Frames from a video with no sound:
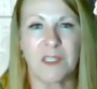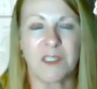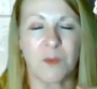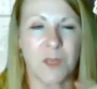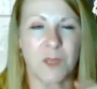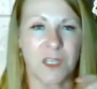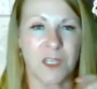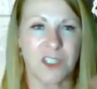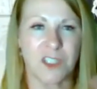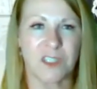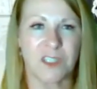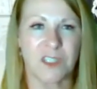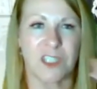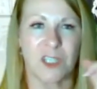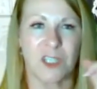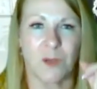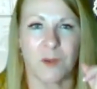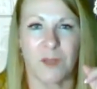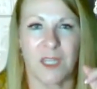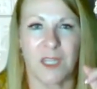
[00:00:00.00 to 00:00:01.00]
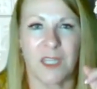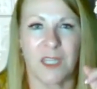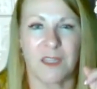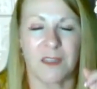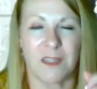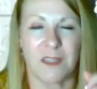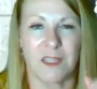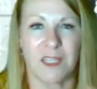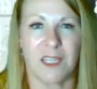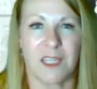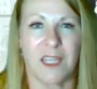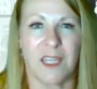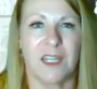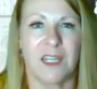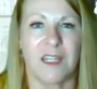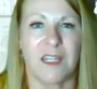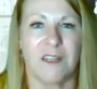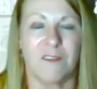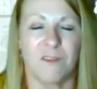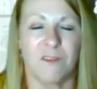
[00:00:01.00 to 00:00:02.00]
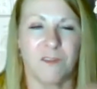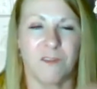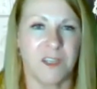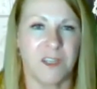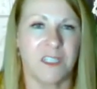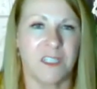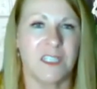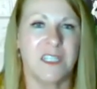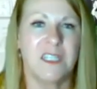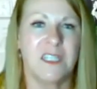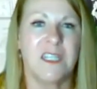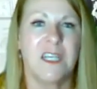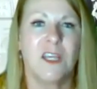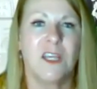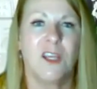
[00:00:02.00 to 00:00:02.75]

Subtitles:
so we can just hit it and fund it